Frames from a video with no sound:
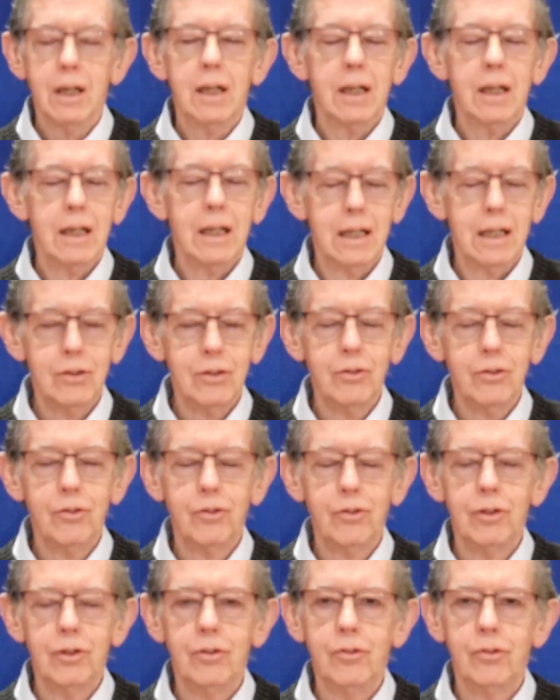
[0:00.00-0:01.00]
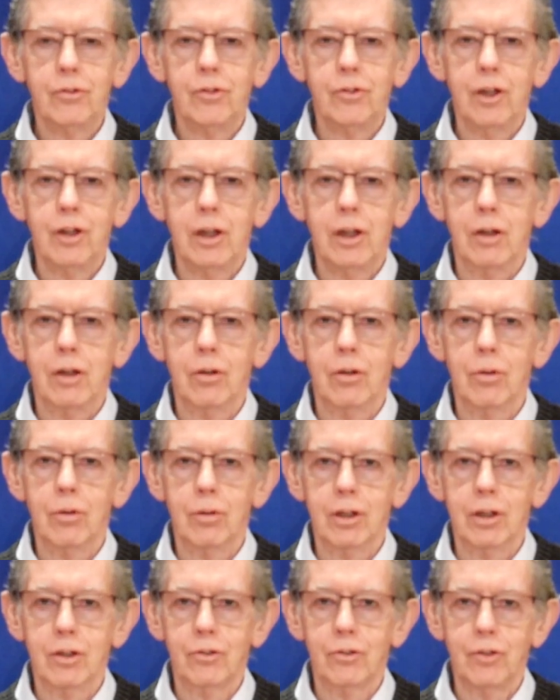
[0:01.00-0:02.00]
insincere or
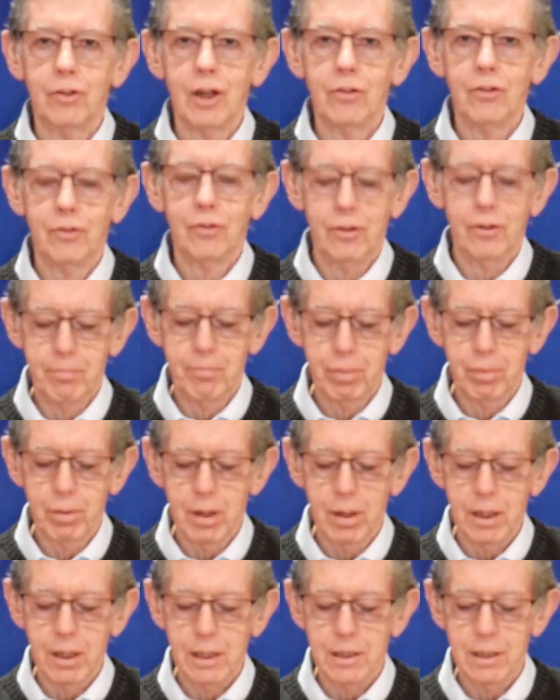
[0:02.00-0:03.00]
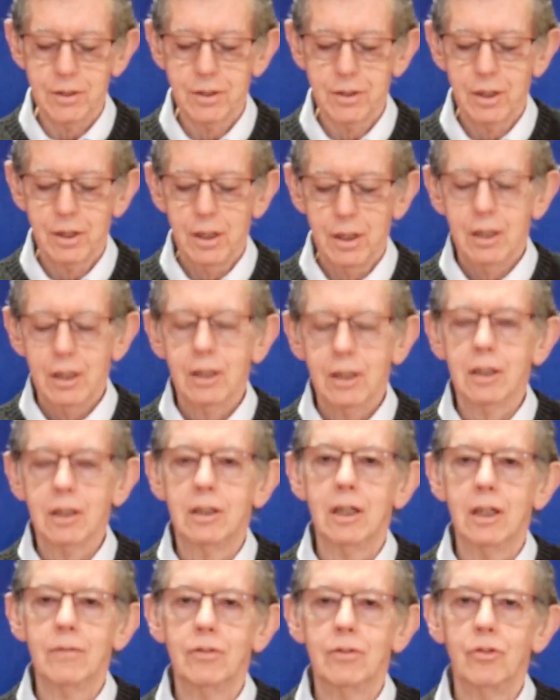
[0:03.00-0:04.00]
excessive praise
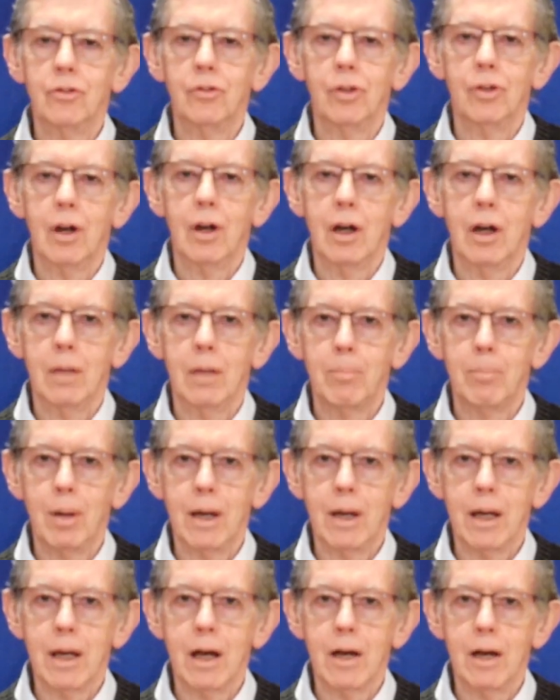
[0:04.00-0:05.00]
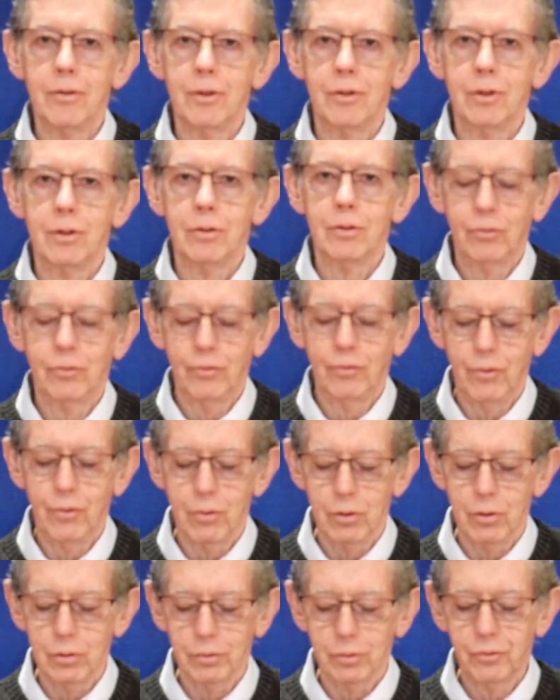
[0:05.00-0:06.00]
given by others
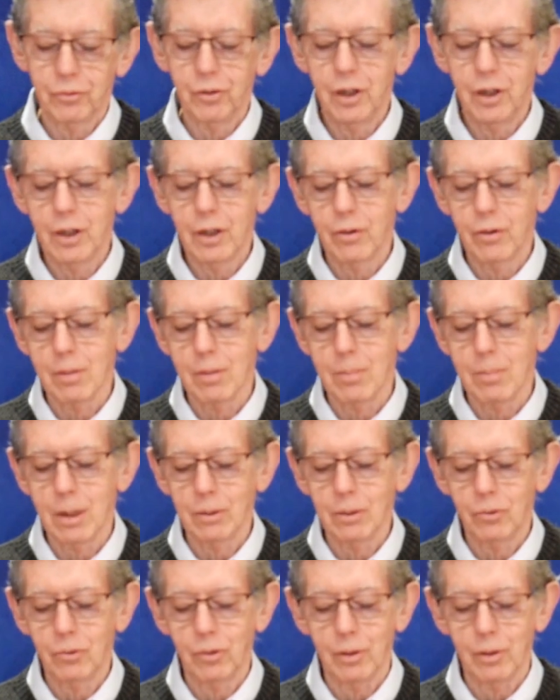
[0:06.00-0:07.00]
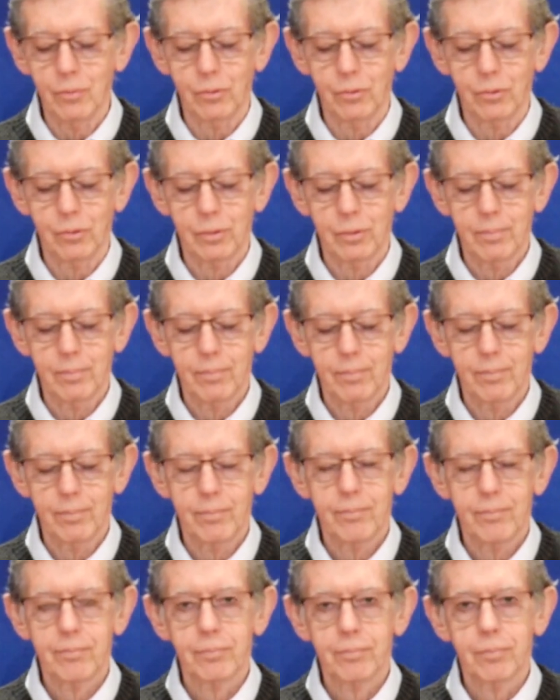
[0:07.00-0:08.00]
for ulterior motives.
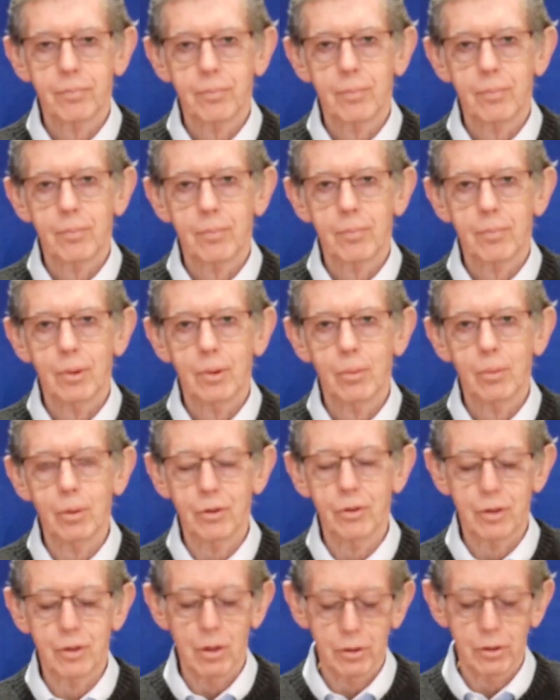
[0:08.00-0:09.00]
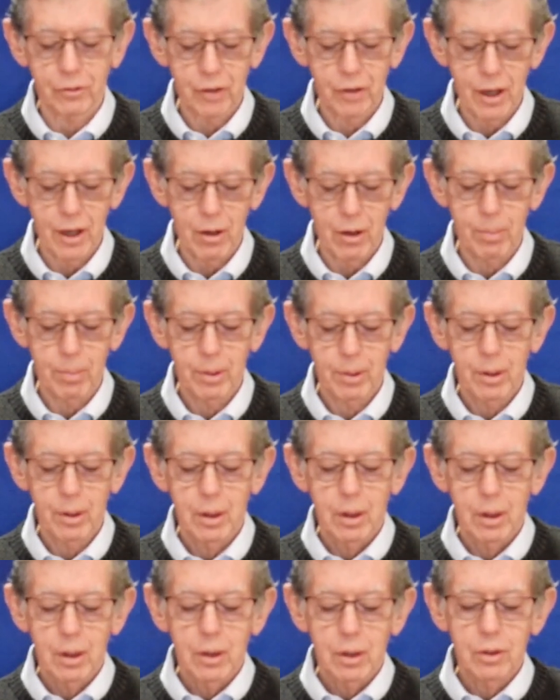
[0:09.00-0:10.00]
With God's help,
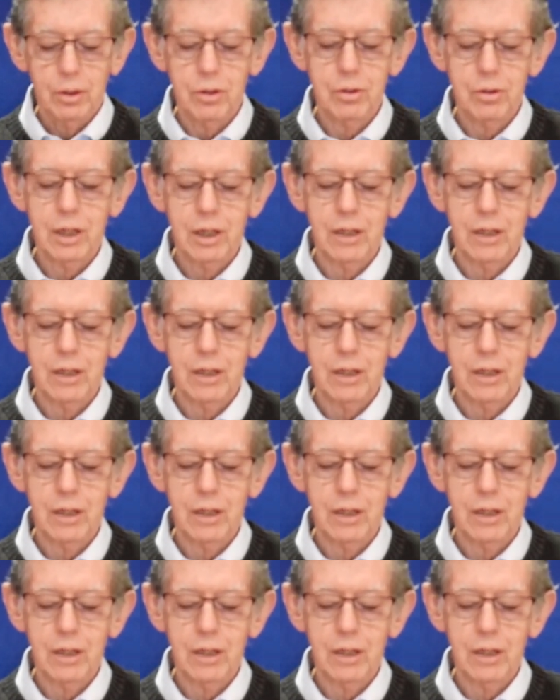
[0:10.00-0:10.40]
you can